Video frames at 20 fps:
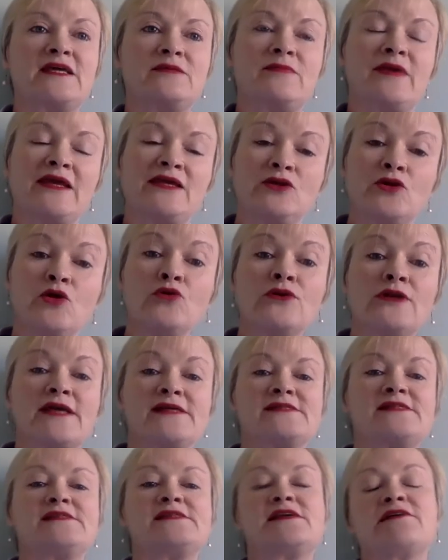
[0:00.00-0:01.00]
may not
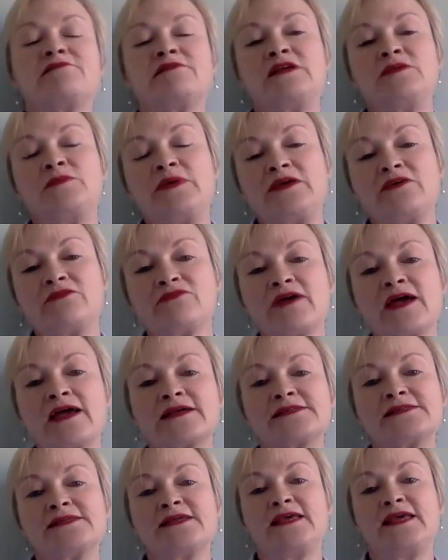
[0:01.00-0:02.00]
necessarily be a
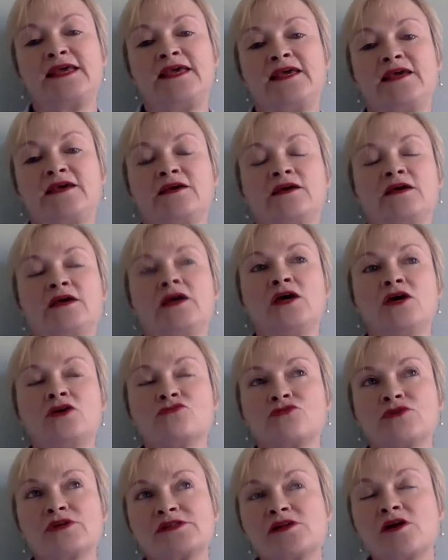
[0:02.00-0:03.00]
factor here.
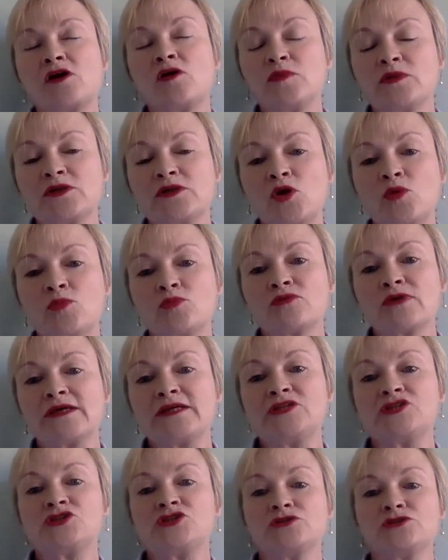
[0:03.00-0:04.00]
For example, the
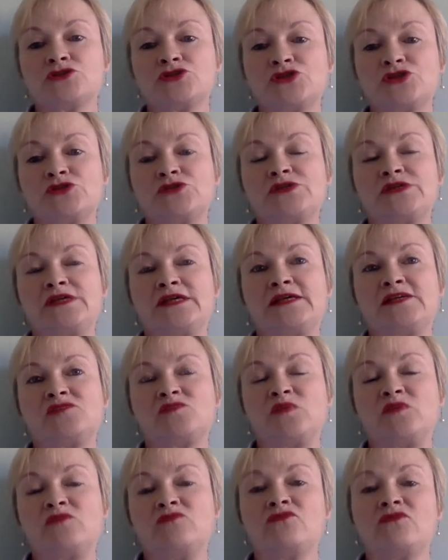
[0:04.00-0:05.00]
operational duty has
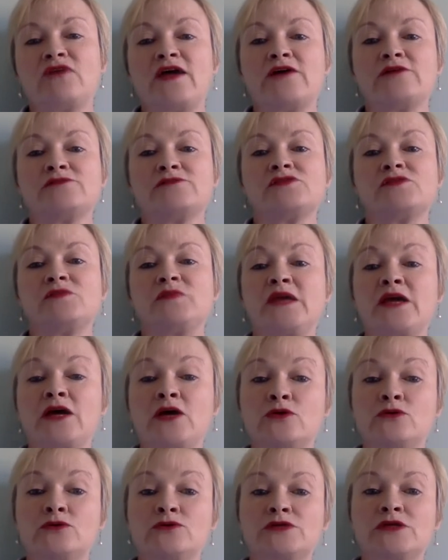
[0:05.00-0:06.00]
been found to be
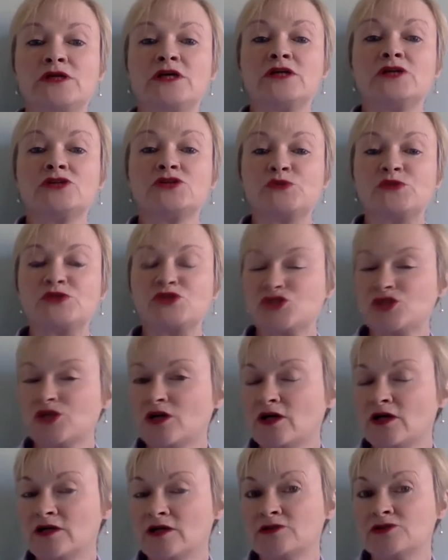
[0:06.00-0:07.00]
owed to a
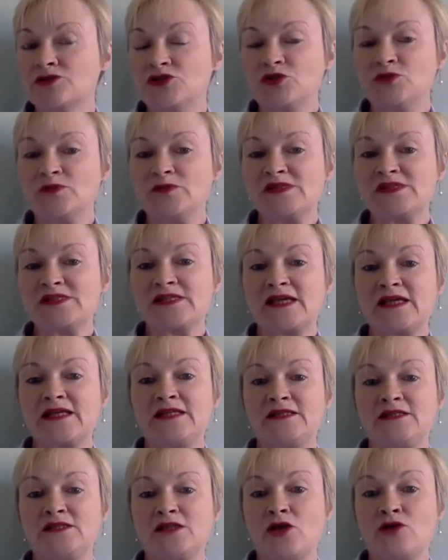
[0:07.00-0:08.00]
child whom the
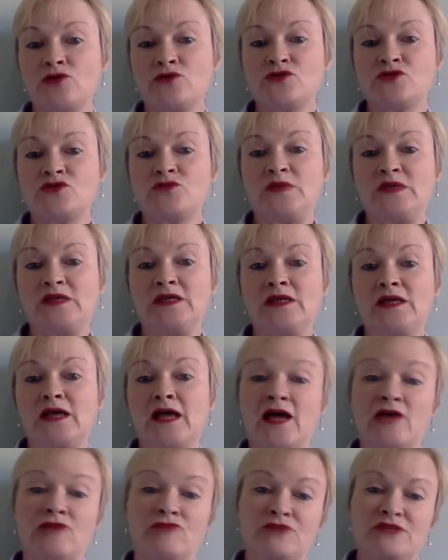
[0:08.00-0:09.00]
state knows to be
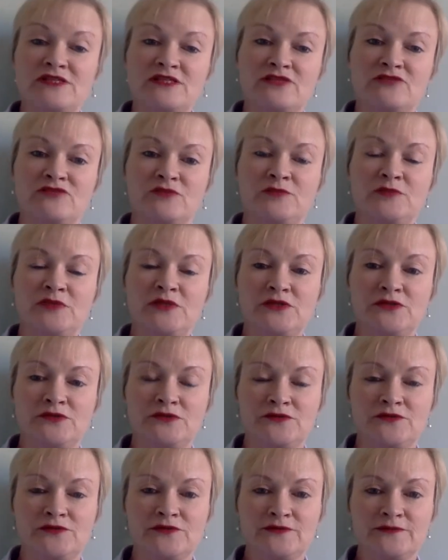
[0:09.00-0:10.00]
at risk of
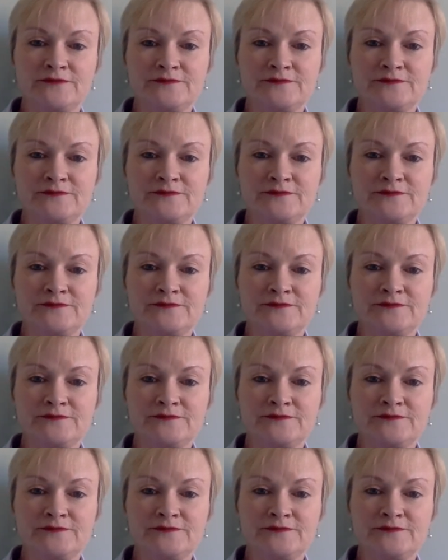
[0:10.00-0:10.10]
abuse.